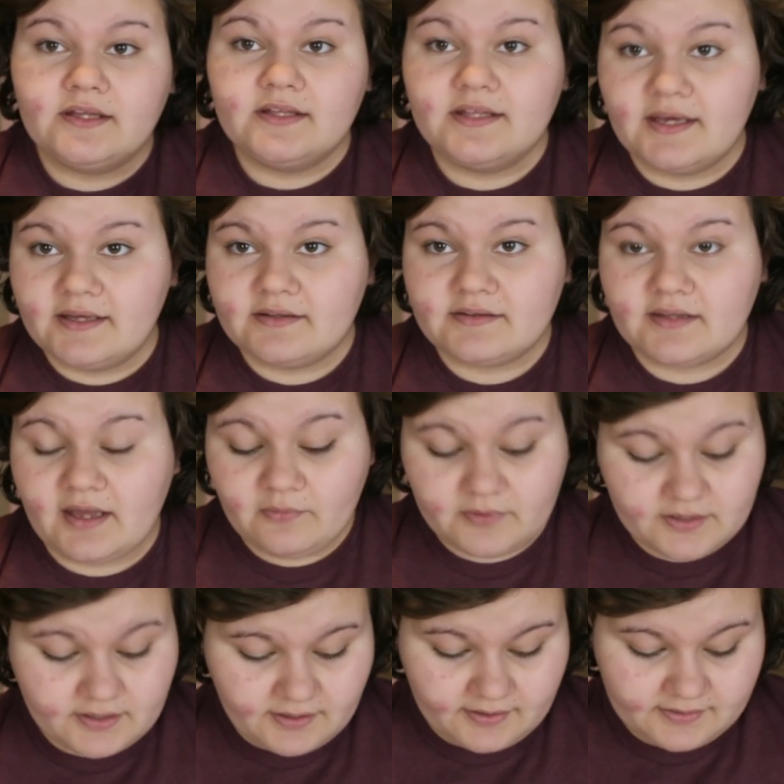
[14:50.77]
Yes, I would
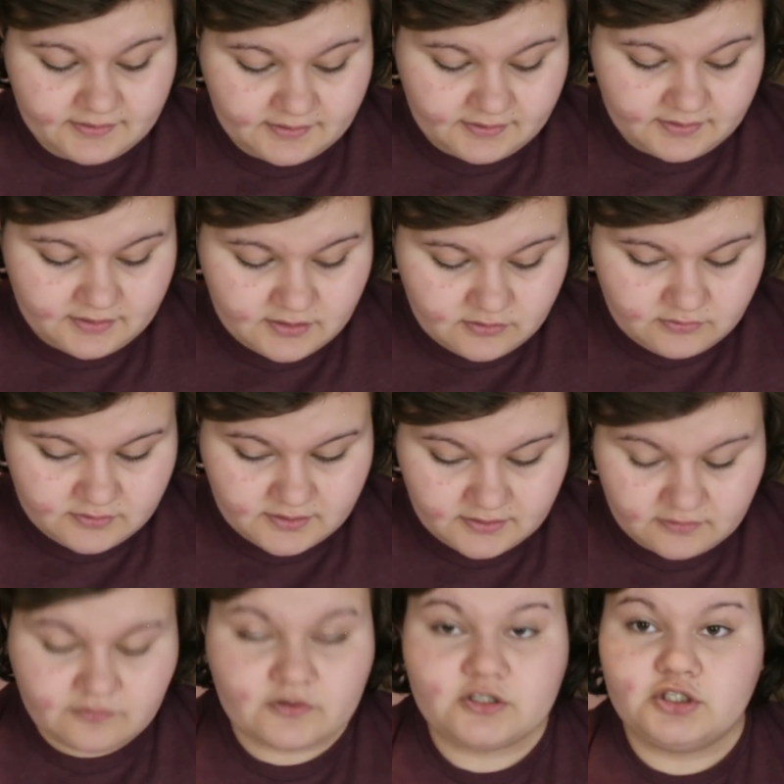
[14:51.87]
not use this
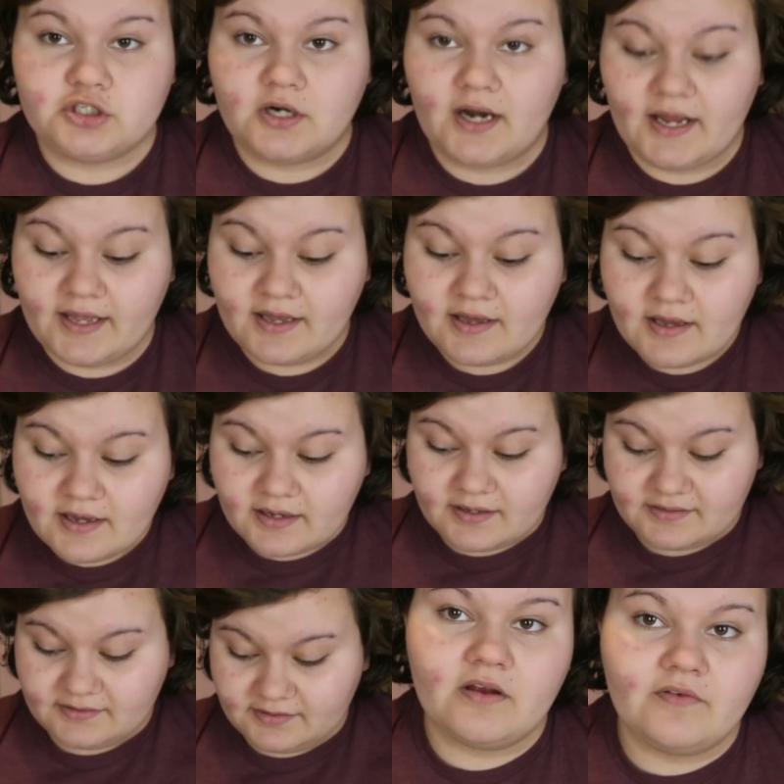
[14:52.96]
for dry
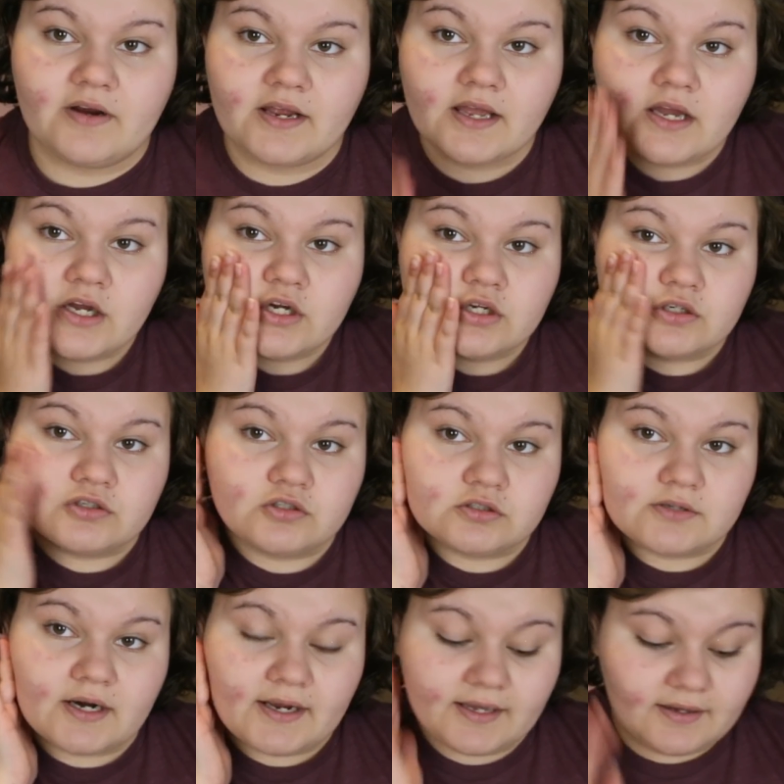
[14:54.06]
because it's very
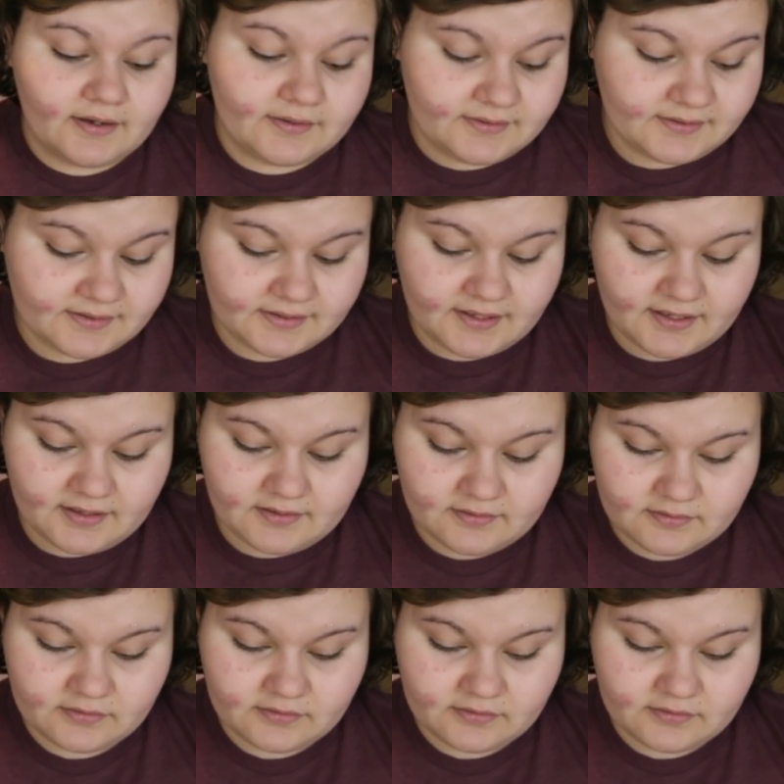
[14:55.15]
dry on the skin.